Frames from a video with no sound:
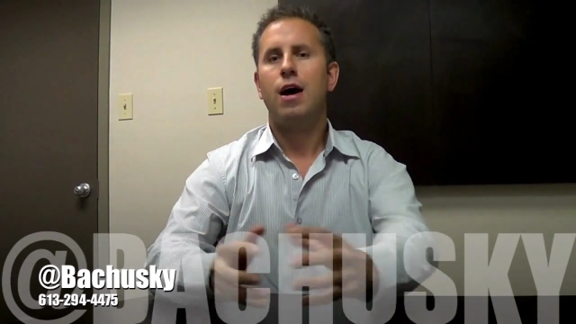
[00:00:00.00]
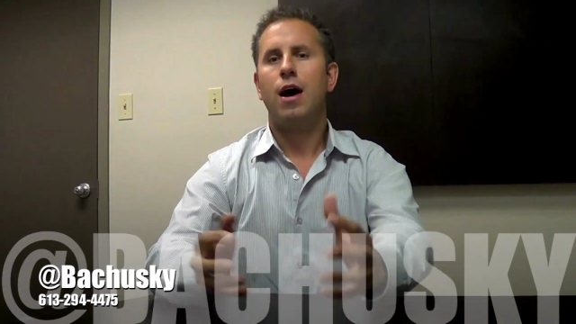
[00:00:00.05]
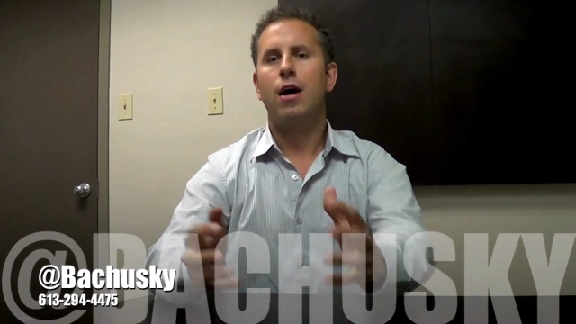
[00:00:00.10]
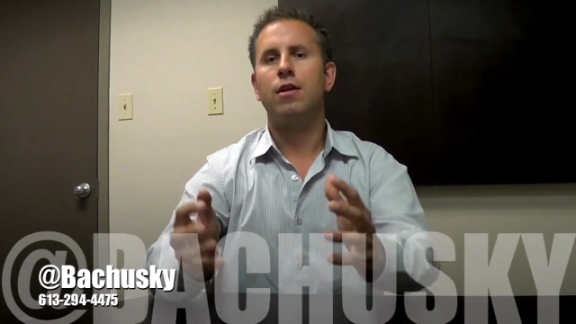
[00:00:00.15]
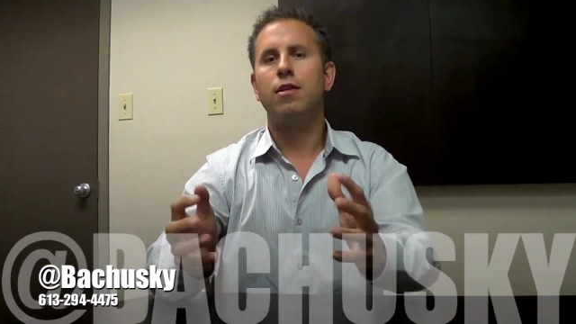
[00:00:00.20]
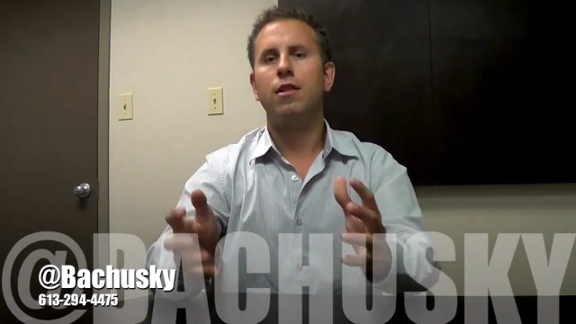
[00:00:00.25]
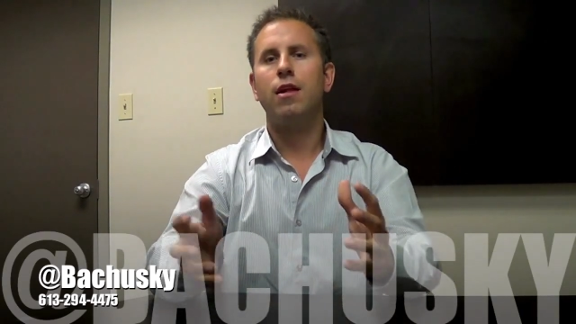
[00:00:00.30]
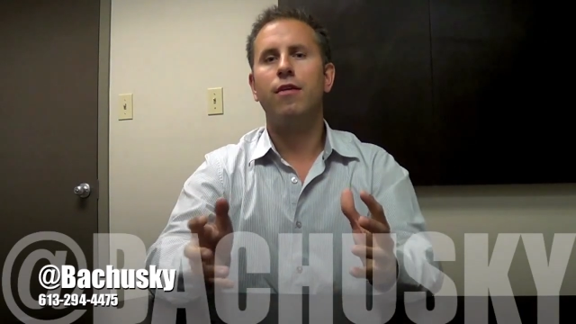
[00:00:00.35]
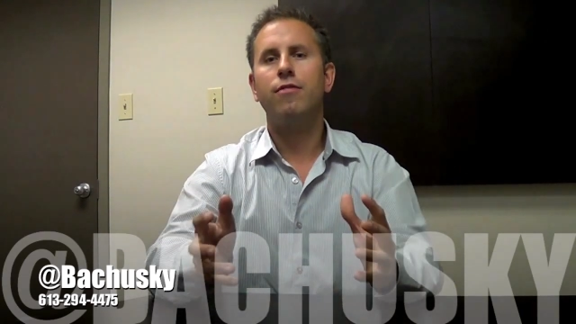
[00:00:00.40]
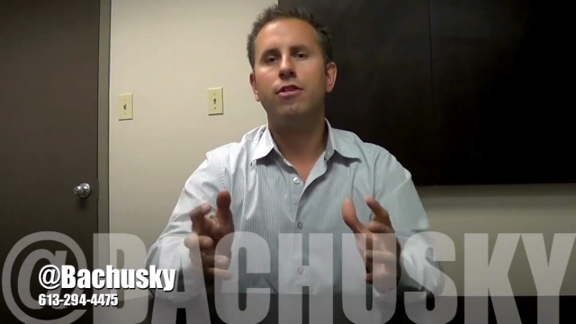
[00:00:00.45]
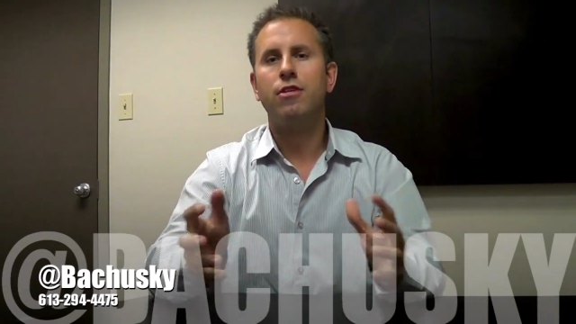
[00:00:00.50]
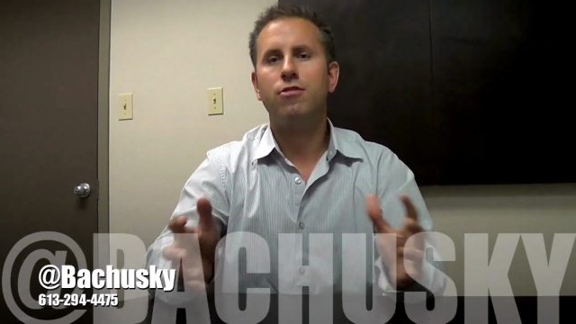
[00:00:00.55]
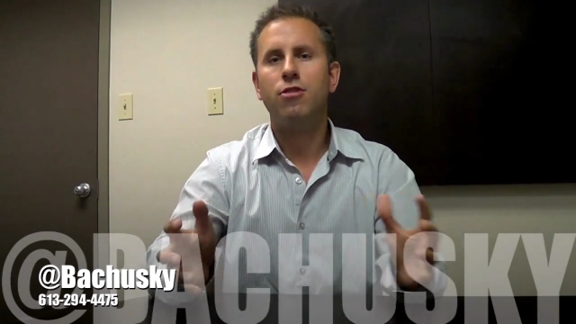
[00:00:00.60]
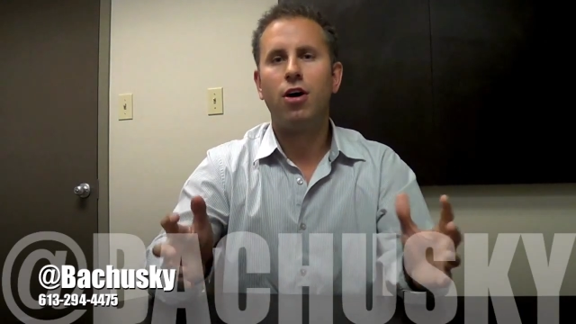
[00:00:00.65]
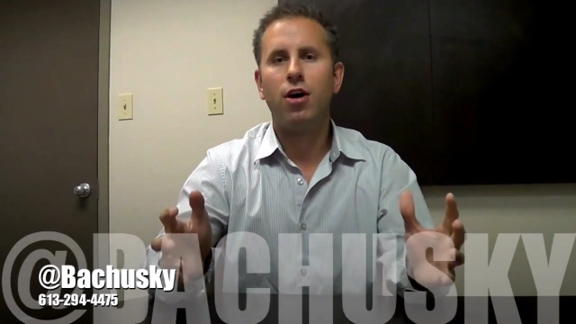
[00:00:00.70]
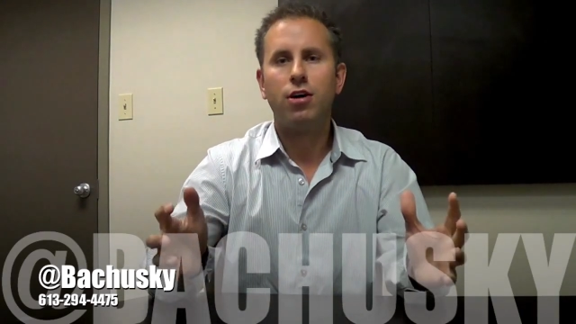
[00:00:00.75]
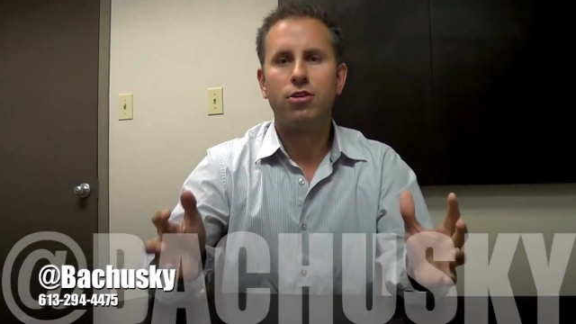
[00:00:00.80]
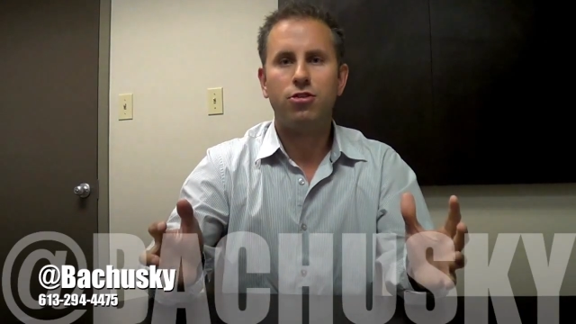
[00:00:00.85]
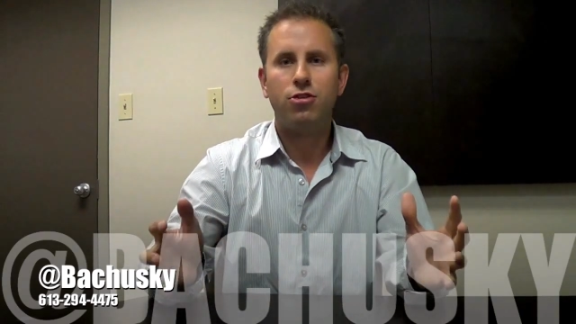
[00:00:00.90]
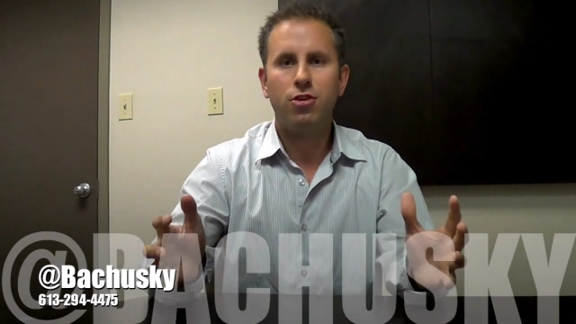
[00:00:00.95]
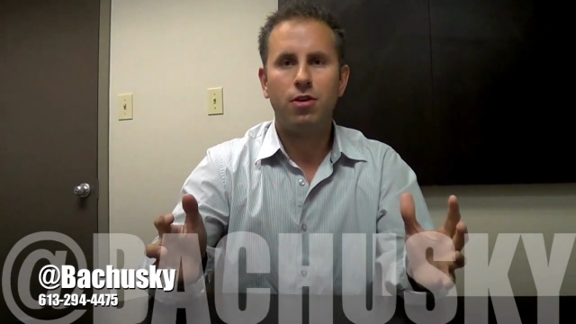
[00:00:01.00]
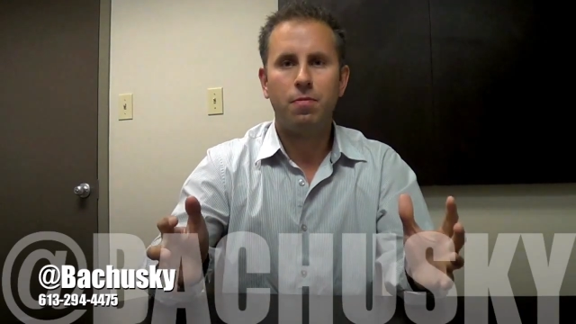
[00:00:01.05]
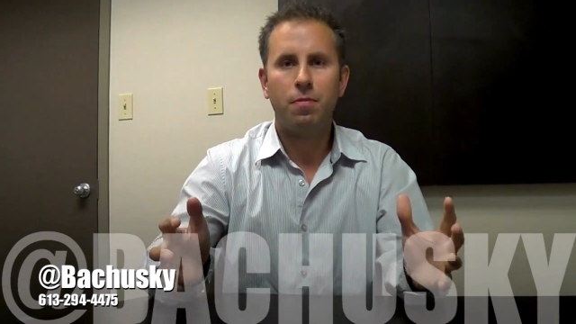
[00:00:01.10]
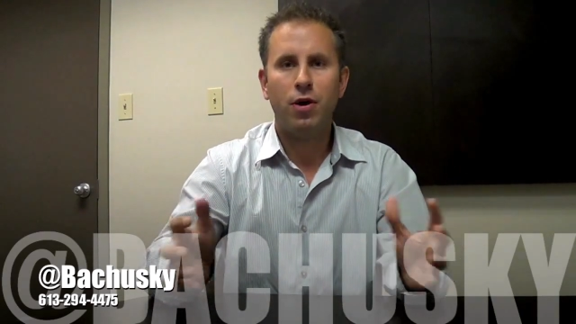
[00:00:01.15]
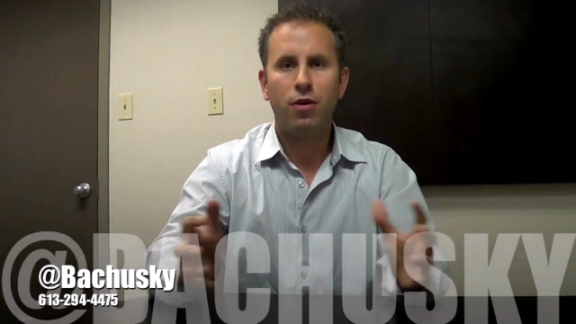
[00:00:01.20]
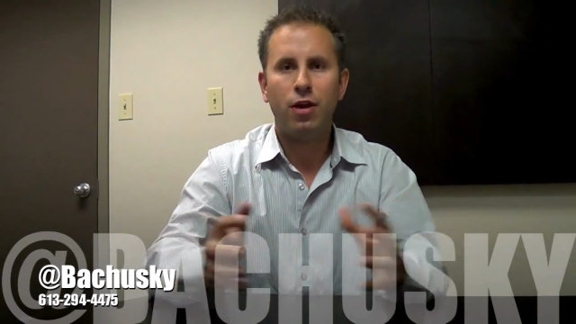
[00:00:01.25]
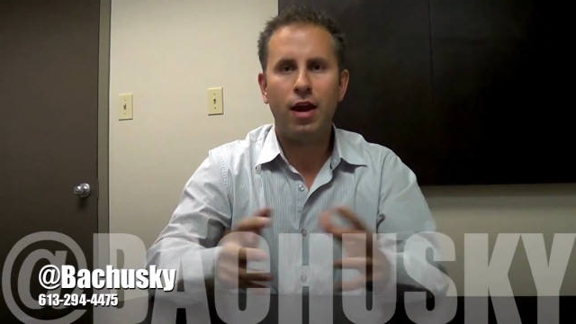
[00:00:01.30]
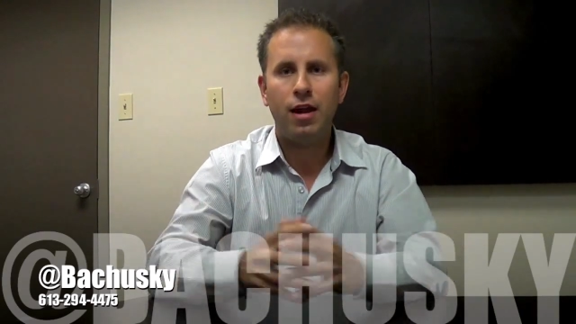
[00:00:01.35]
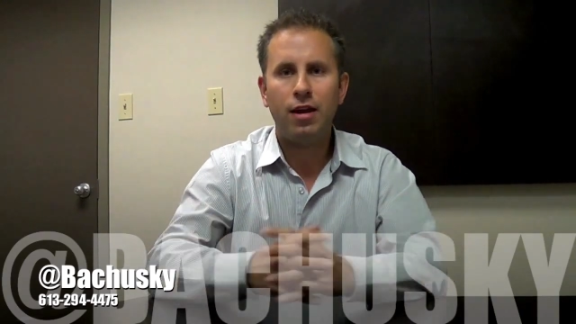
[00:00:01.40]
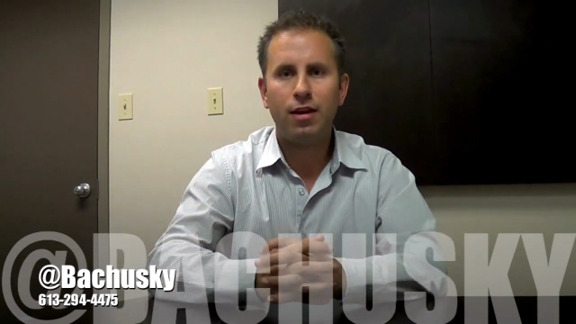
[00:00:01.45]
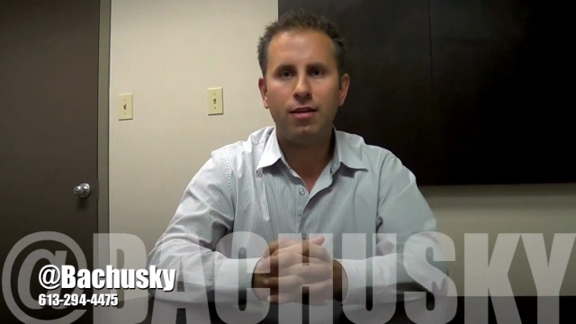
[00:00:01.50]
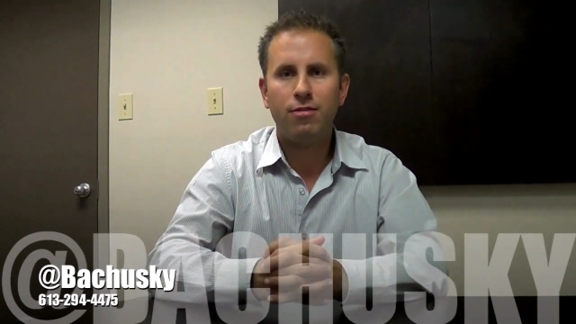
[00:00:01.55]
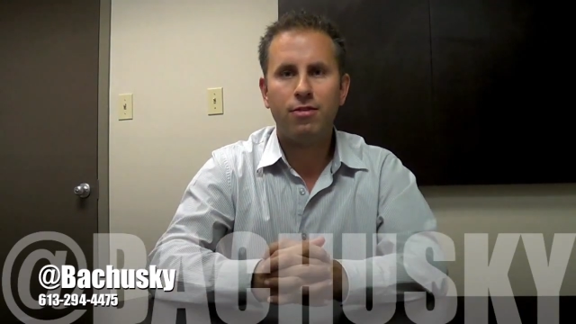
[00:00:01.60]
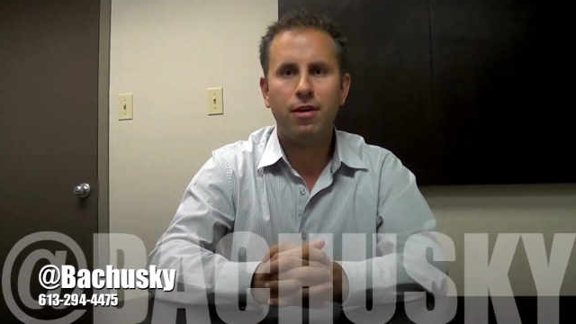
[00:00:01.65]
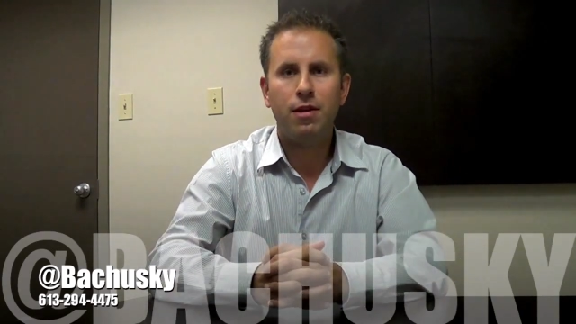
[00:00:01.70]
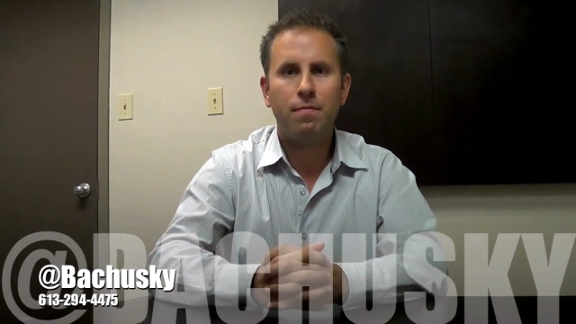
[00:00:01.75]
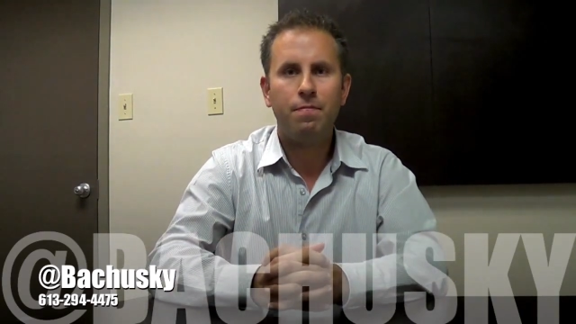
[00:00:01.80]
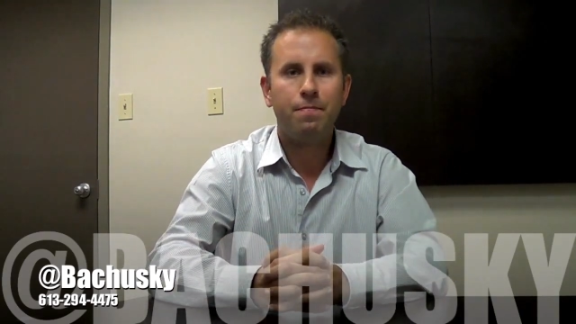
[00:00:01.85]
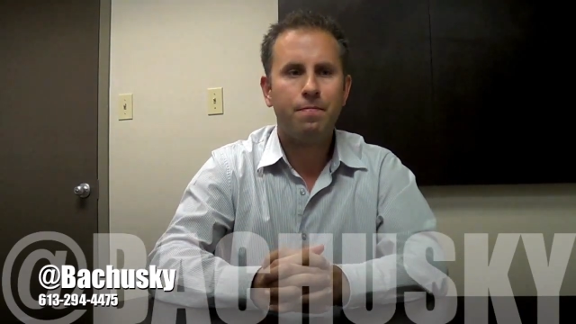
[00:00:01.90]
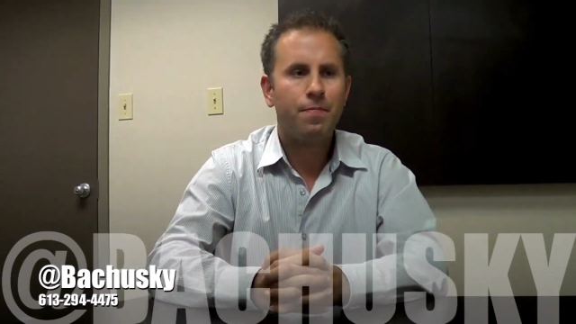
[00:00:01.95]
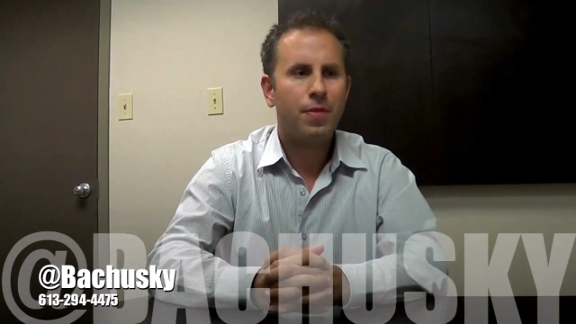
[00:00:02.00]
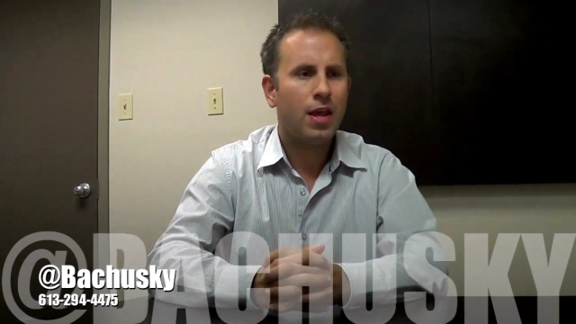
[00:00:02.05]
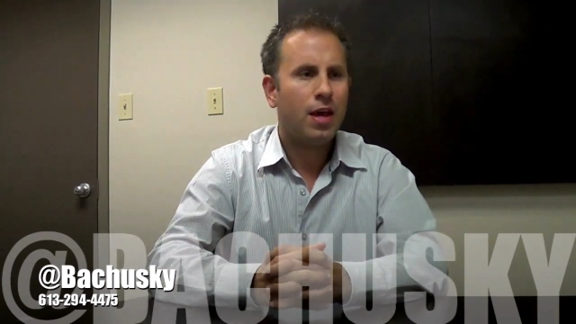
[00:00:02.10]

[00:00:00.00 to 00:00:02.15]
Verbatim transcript: I'd love to talk to you about any of them.